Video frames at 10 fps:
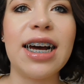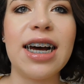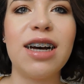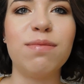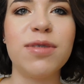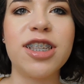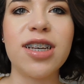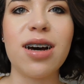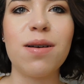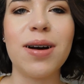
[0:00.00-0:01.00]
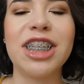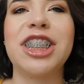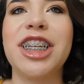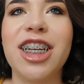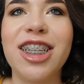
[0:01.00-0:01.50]
Um, so
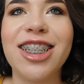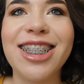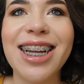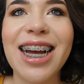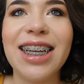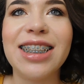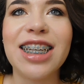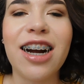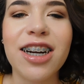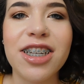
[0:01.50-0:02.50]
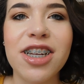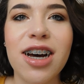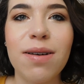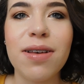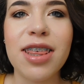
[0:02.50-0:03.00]
question, is it hard to
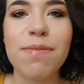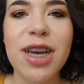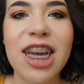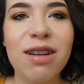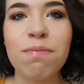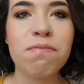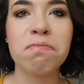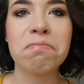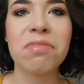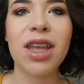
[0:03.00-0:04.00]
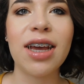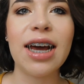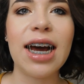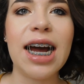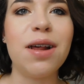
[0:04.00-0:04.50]
talk with them in?
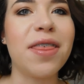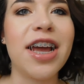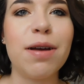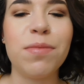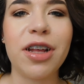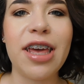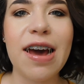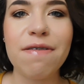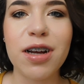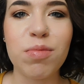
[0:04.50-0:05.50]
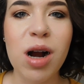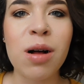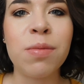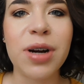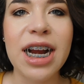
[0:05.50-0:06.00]
I don't think I'm really having a
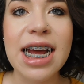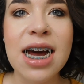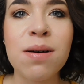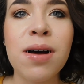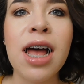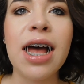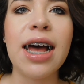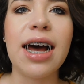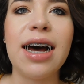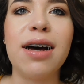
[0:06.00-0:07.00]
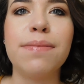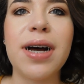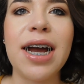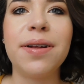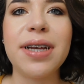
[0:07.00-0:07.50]
problem right now. Um,
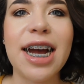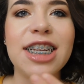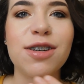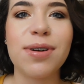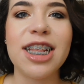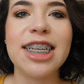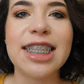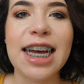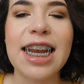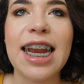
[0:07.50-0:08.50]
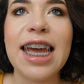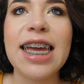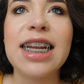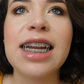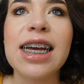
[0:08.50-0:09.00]
I only had to wear these at
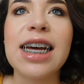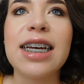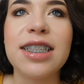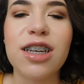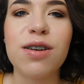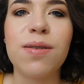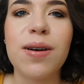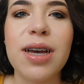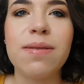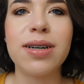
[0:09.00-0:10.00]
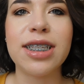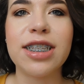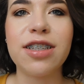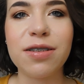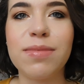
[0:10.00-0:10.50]
night, so it
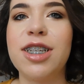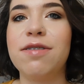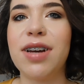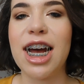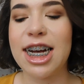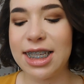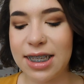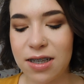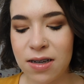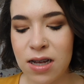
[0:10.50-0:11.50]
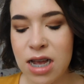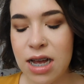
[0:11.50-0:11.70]
wasn't too much of a hassle.